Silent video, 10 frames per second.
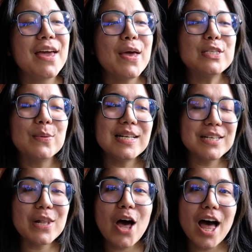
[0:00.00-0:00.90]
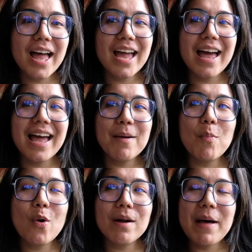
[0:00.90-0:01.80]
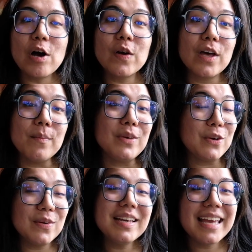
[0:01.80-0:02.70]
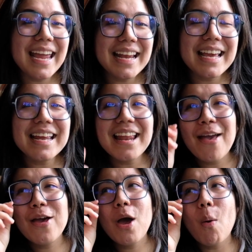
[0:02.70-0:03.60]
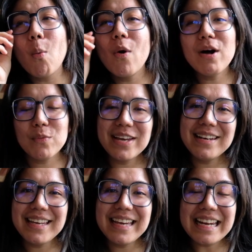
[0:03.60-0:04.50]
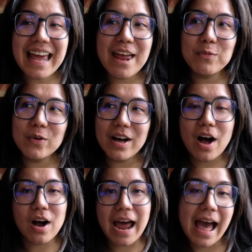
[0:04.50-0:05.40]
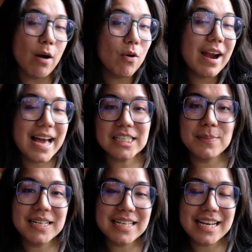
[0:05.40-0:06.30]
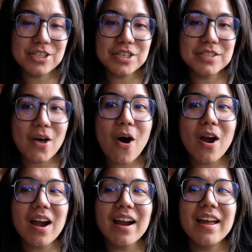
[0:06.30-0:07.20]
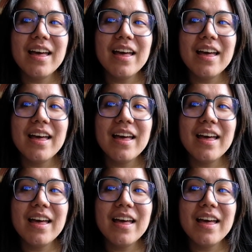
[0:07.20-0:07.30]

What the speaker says: So it's a lot more about communicating what we need and what our expectations are